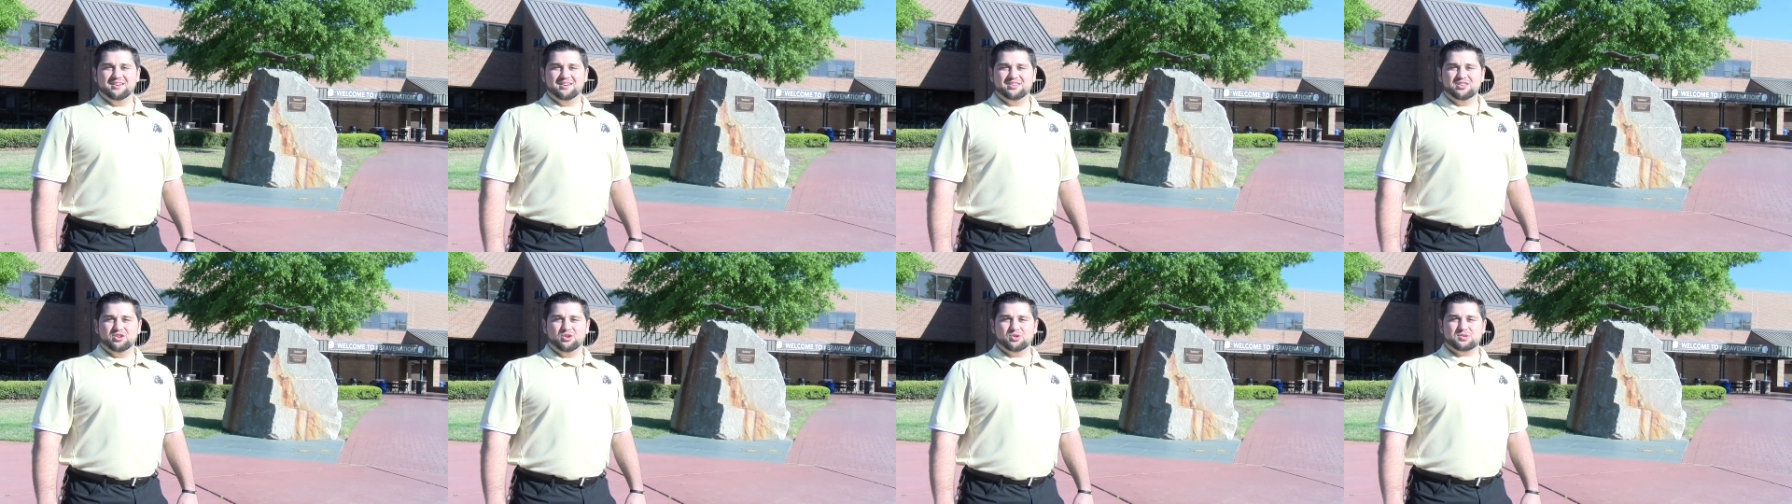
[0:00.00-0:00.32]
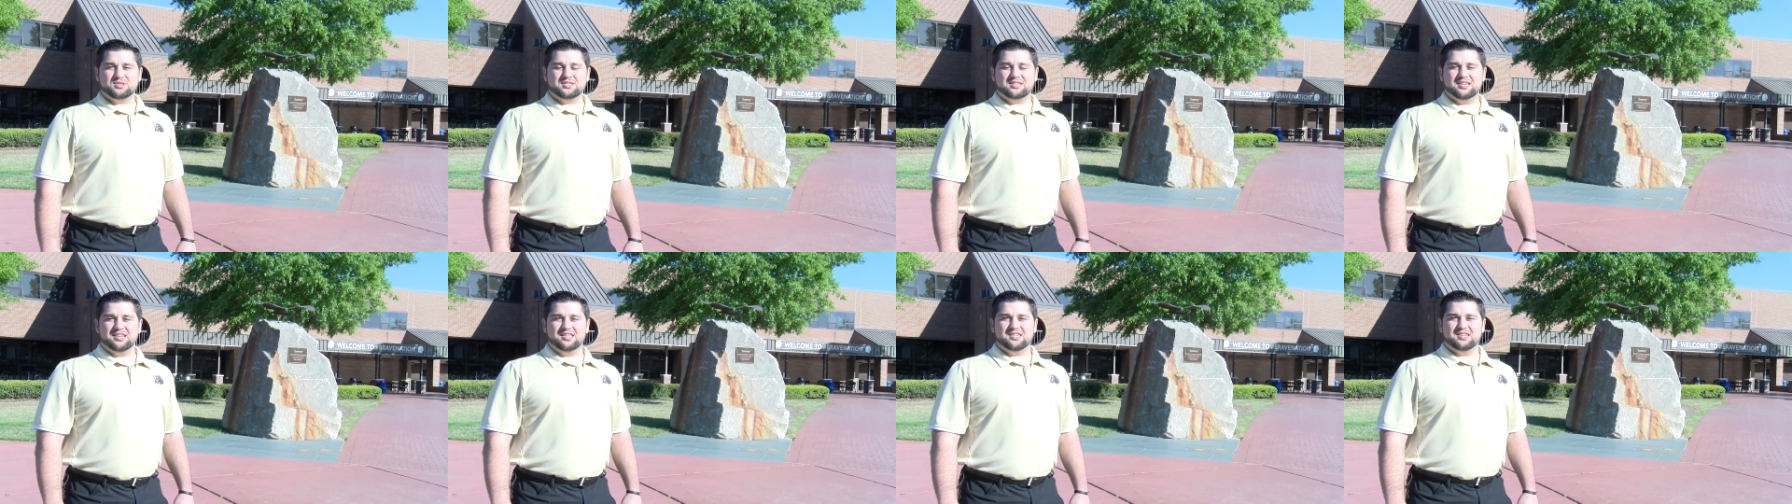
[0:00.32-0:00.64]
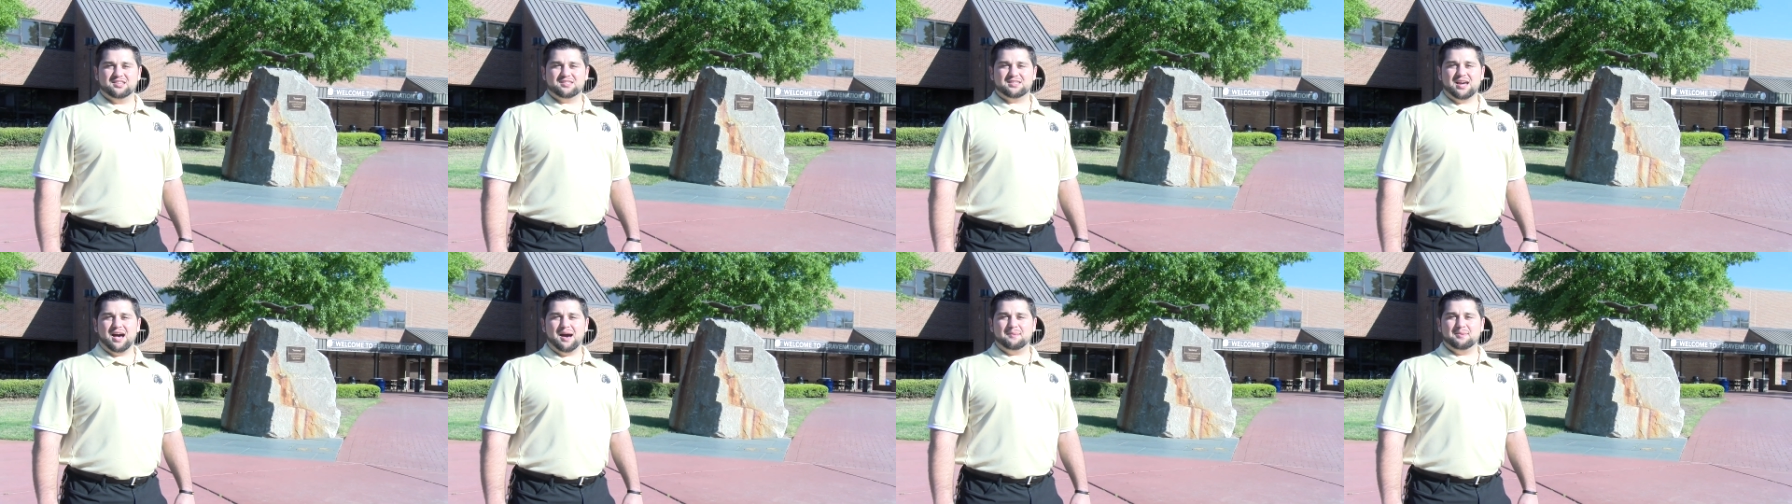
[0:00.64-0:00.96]
you'll see the
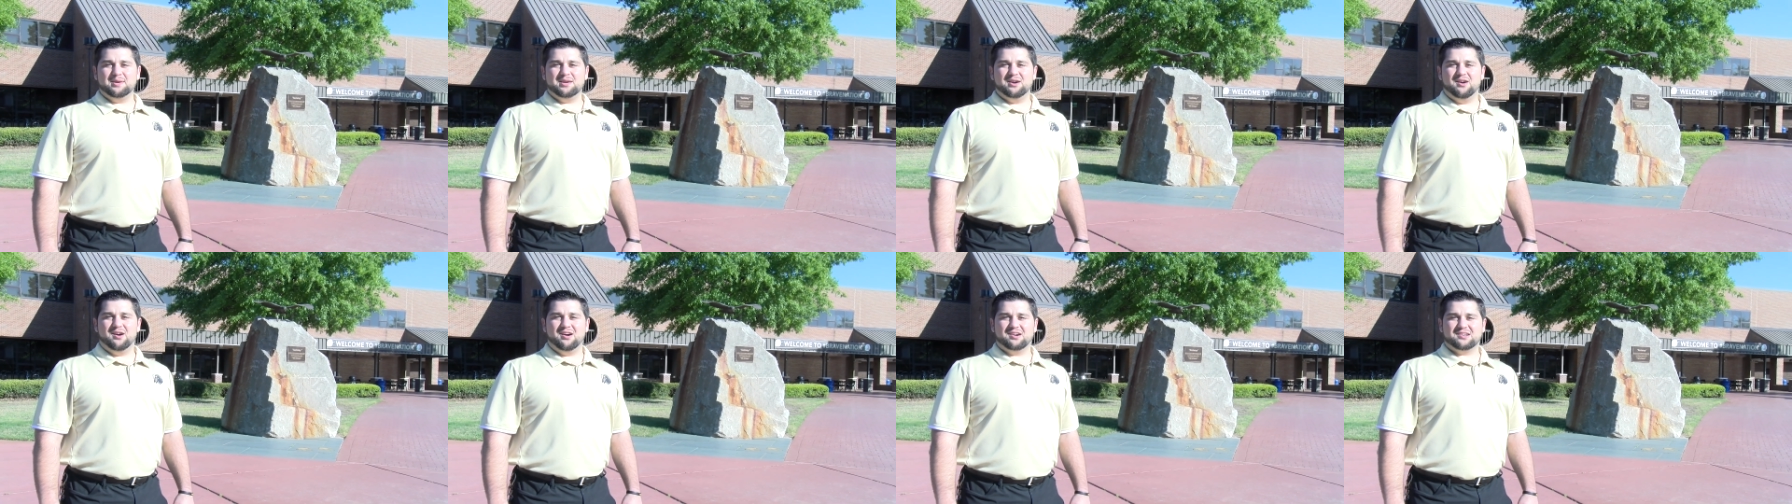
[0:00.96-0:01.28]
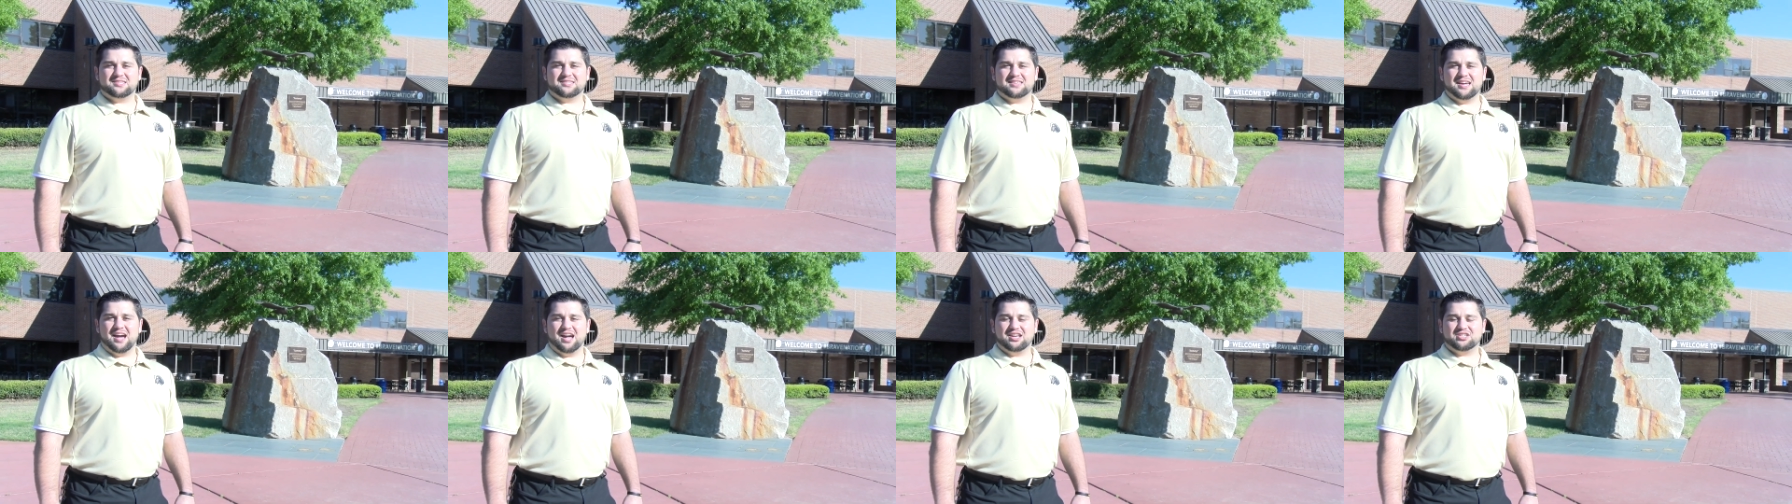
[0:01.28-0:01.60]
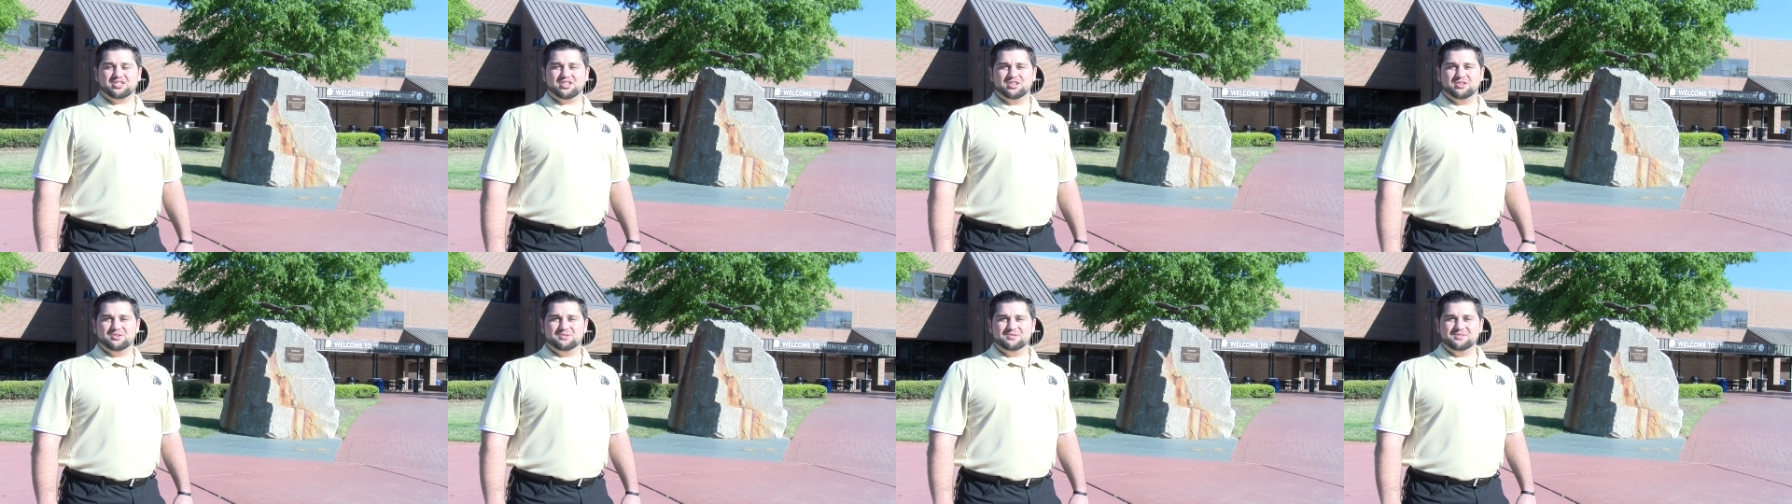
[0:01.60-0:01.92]
Tommy Hawk
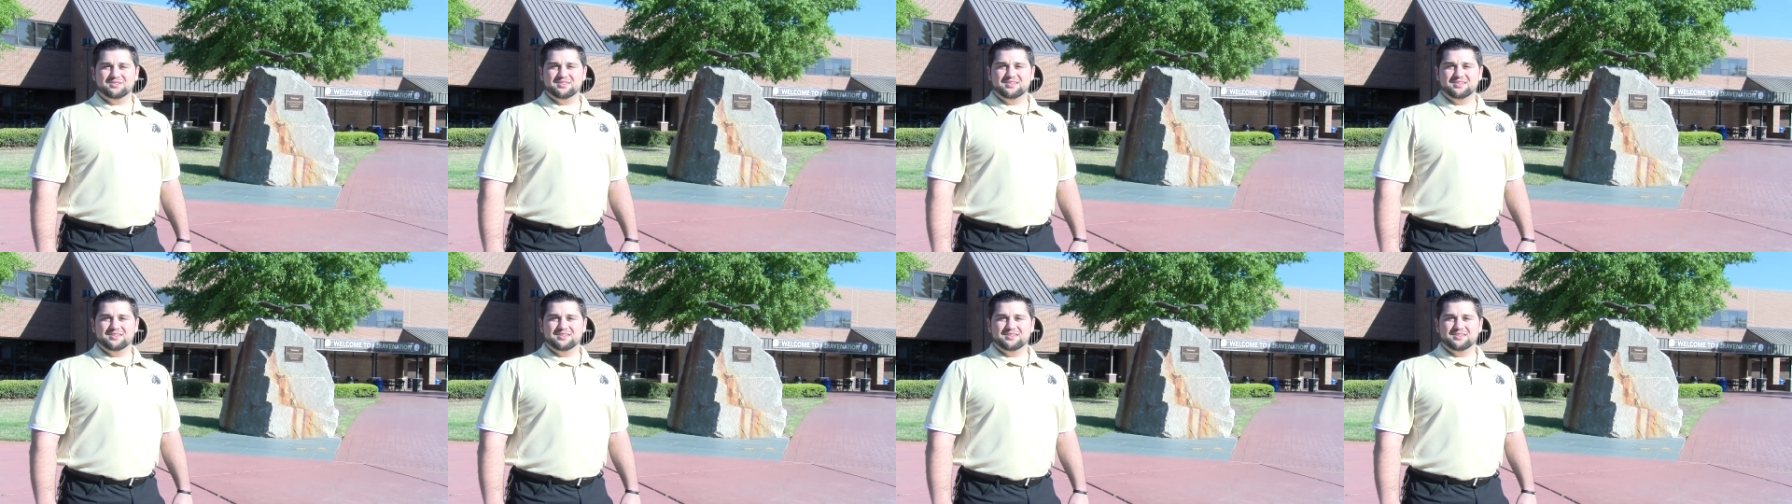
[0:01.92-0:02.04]
statue